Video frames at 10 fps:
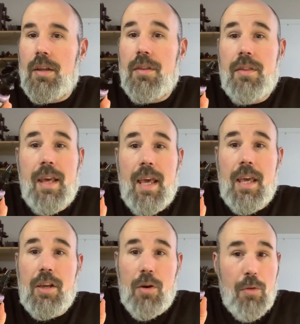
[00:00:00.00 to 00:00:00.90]
They
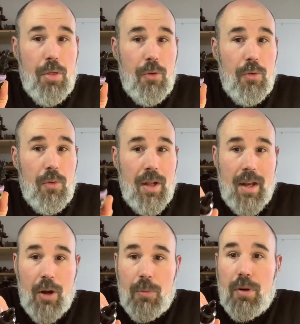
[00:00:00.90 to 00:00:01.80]
go through an
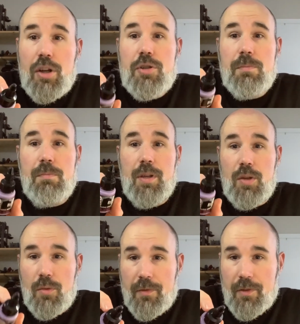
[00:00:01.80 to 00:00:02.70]
airbrush
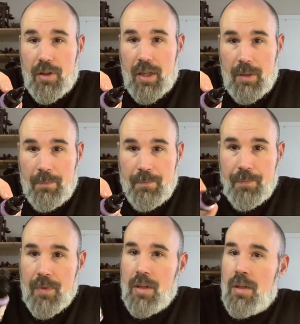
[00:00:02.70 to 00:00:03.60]
beautifully.
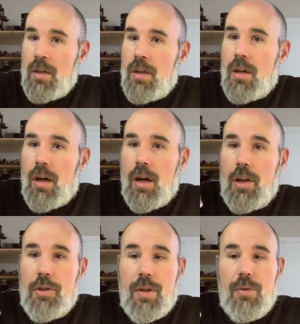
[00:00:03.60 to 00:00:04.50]

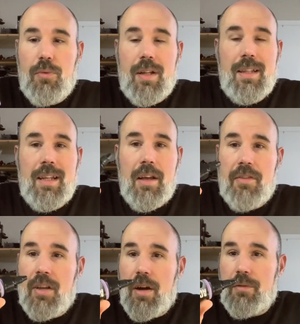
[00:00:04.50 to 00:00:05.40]
You get really nice
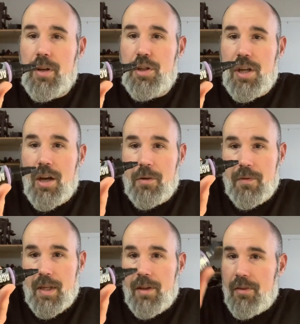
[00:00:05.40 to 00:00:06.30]
coverage out of
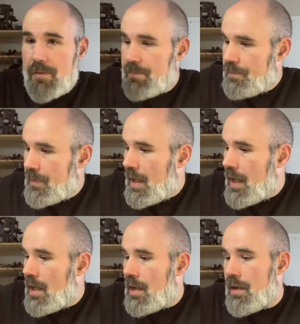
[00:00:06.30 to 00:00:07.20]
these.
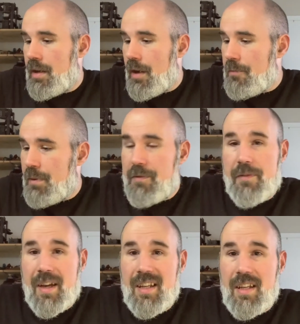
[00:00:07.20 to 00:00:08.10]
And I've been
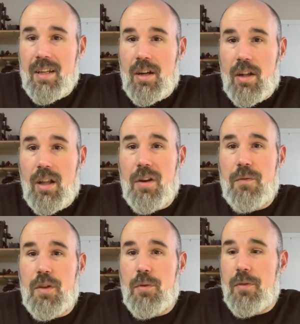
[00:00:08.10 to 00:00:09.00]
finding a lot of
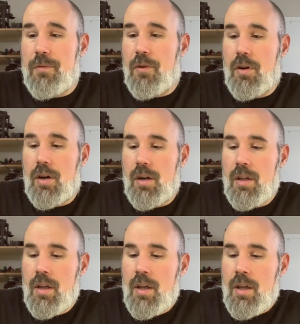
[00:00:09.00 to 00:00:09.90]
use for
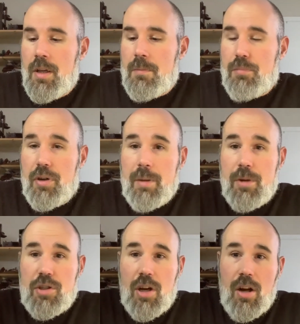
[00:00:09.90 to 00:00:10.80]
pretty
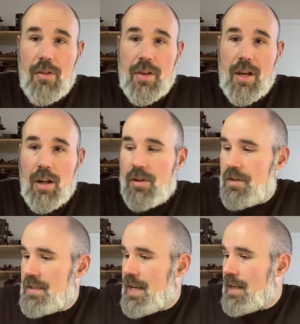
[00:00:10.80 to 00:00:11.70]
much all the
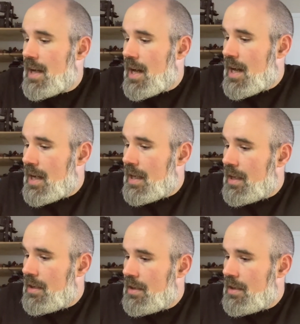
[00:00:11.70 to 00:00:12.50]
colors that I